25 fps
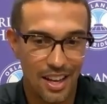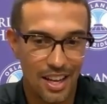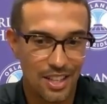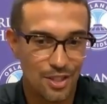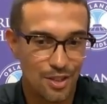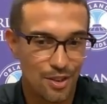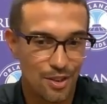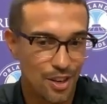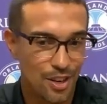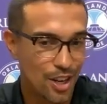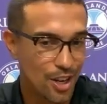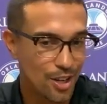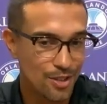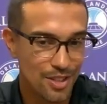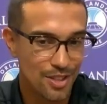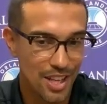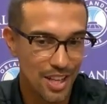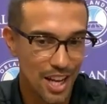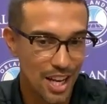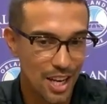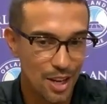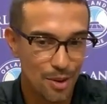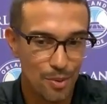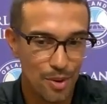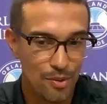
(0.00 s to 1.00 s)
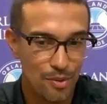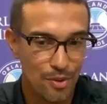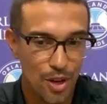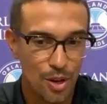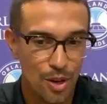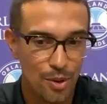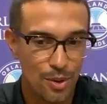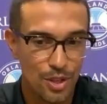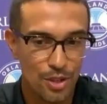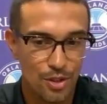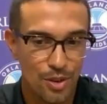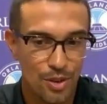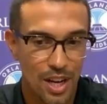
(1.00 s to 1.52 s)
Inter and Co Stadium, we've
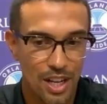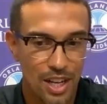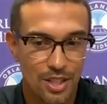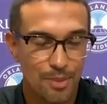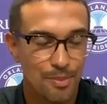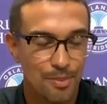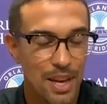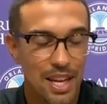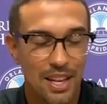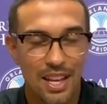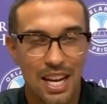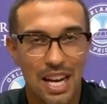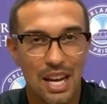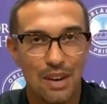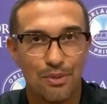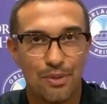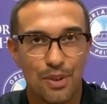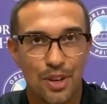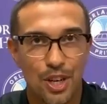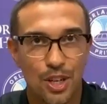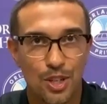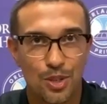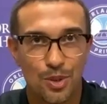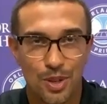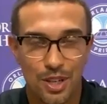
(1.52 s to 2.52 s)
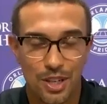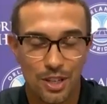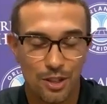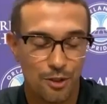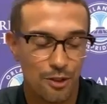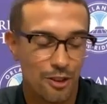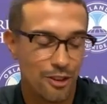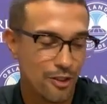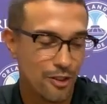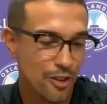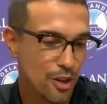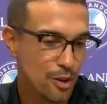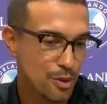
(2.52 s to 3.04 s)
always tried to make that a fortress.
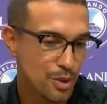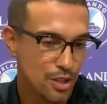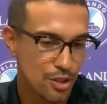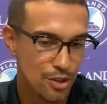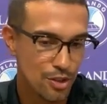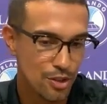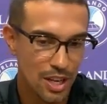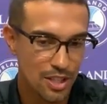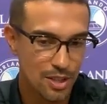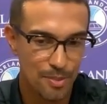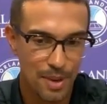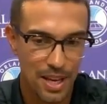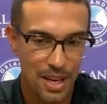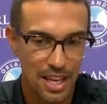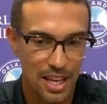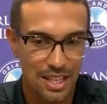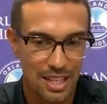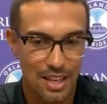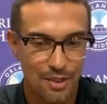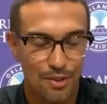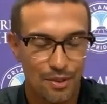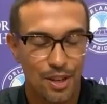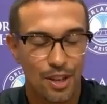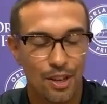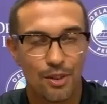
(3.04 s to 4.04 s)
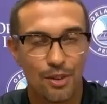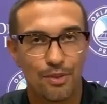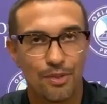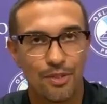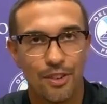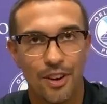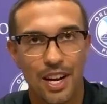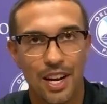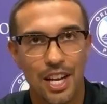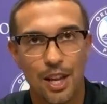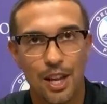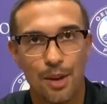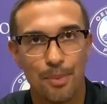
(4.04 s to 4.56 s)
We've always tried to make it difficult
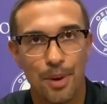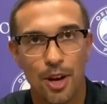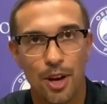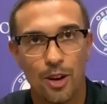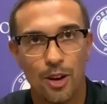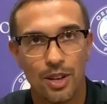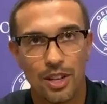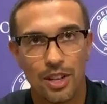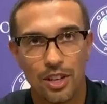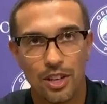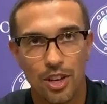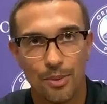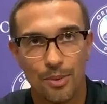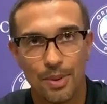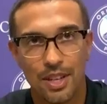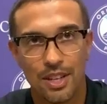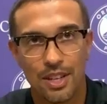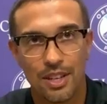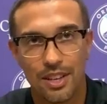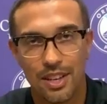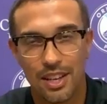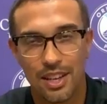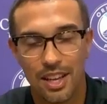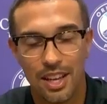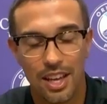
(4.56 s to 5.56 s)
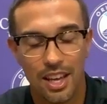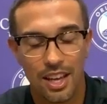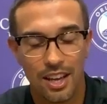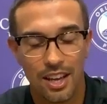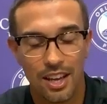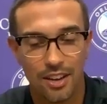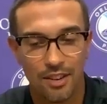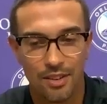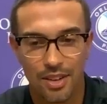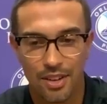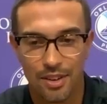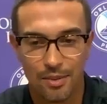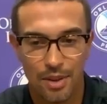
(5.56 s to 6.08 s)
for any opponent coming
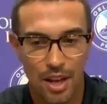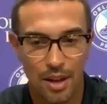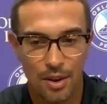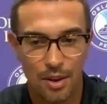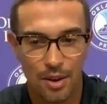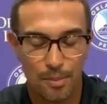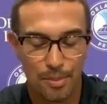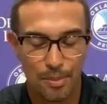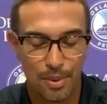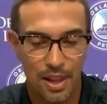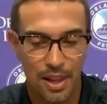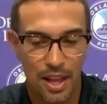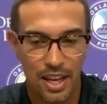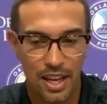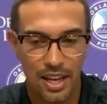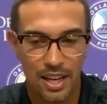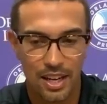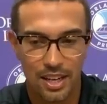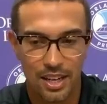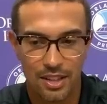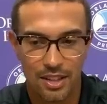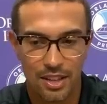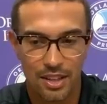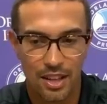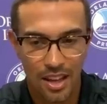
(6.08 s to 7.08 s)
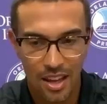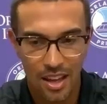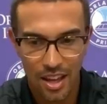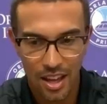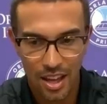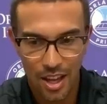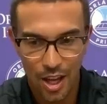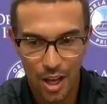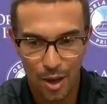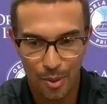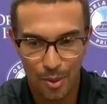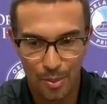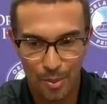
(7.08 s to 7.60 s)
here and playing, and
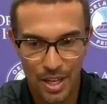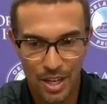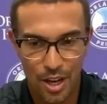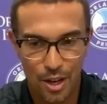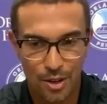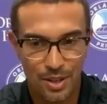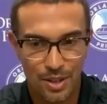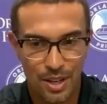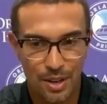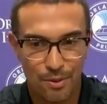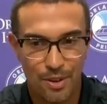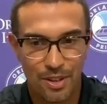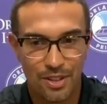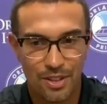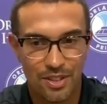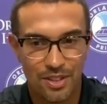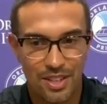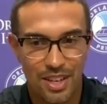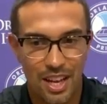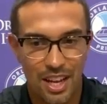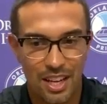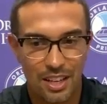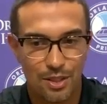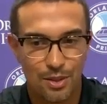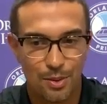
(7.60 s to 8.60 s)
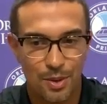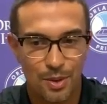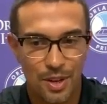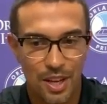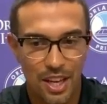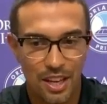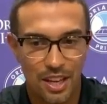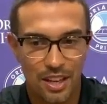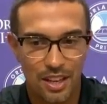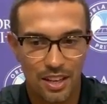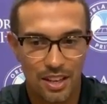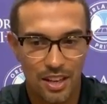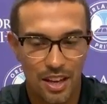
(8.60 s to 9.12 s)
it'll be no difference next
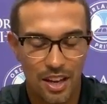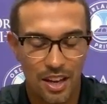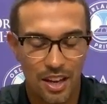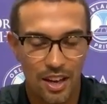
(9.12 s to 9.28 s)
week.